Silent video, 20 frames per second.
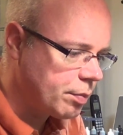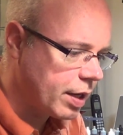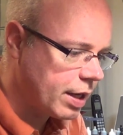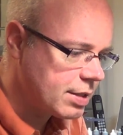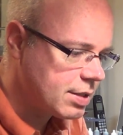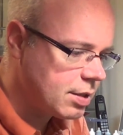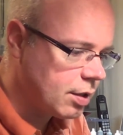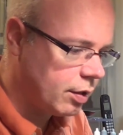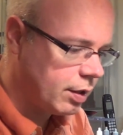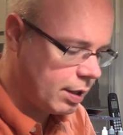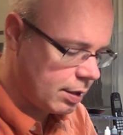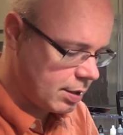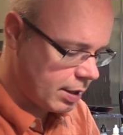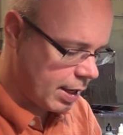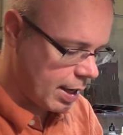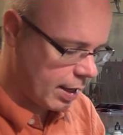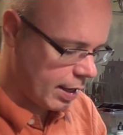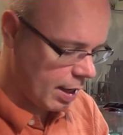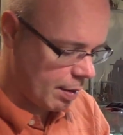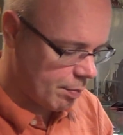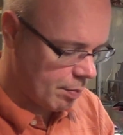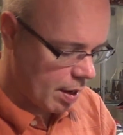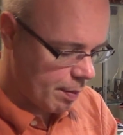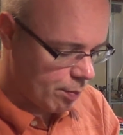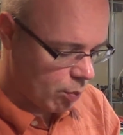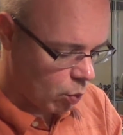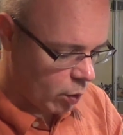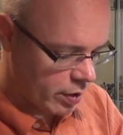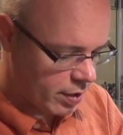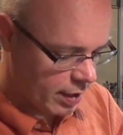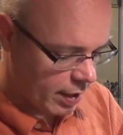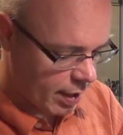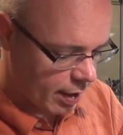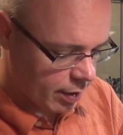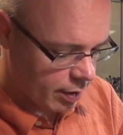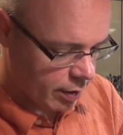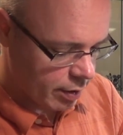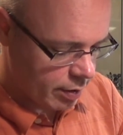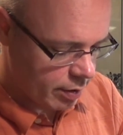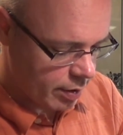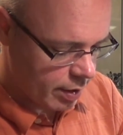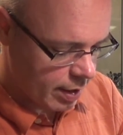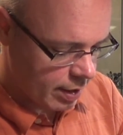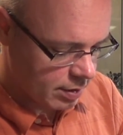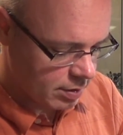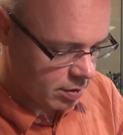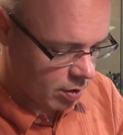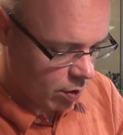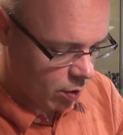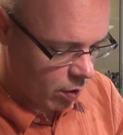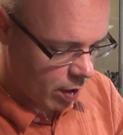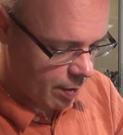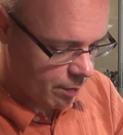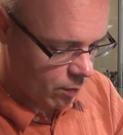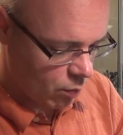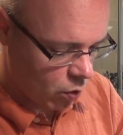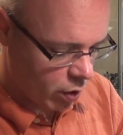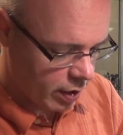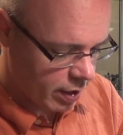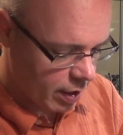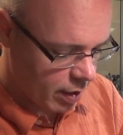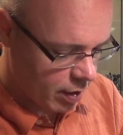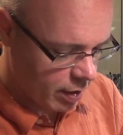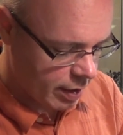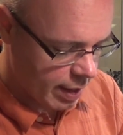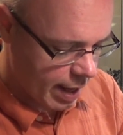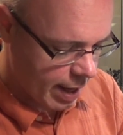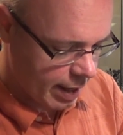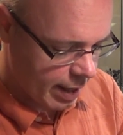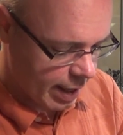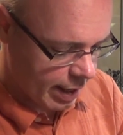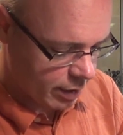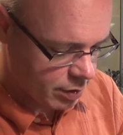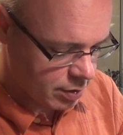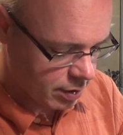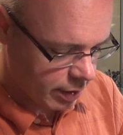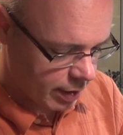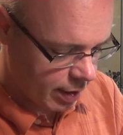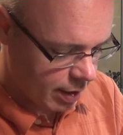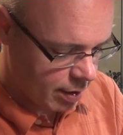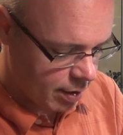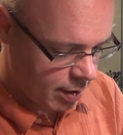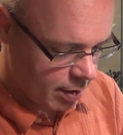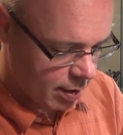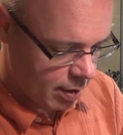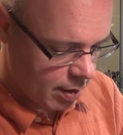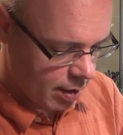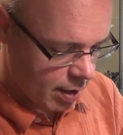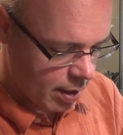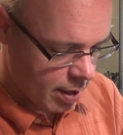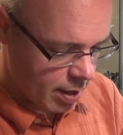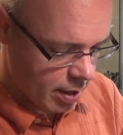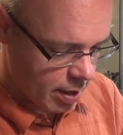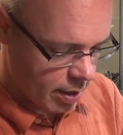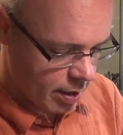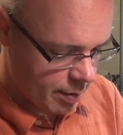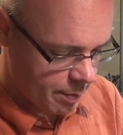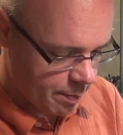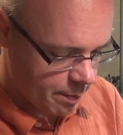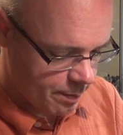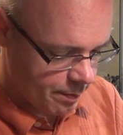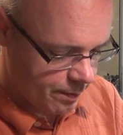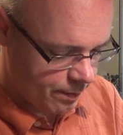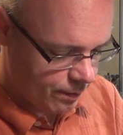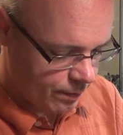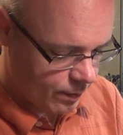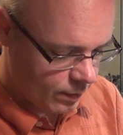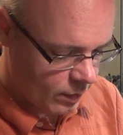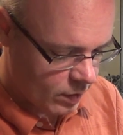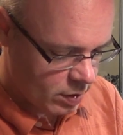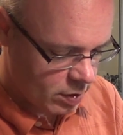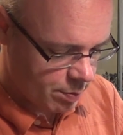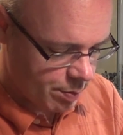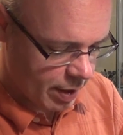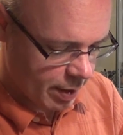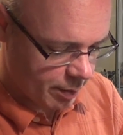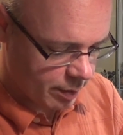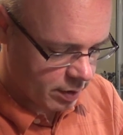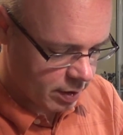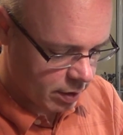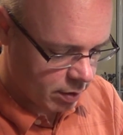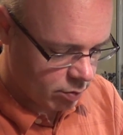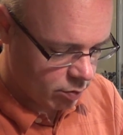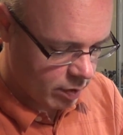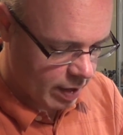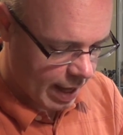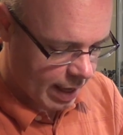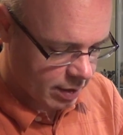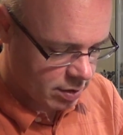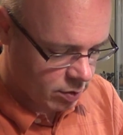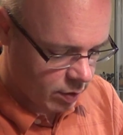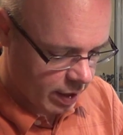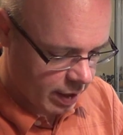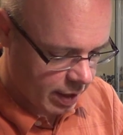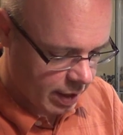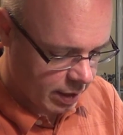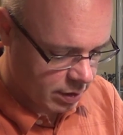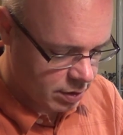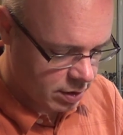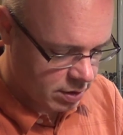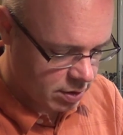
I still need to kind of get my board together, and so I'm working on that actually to be able to do that, so I can actually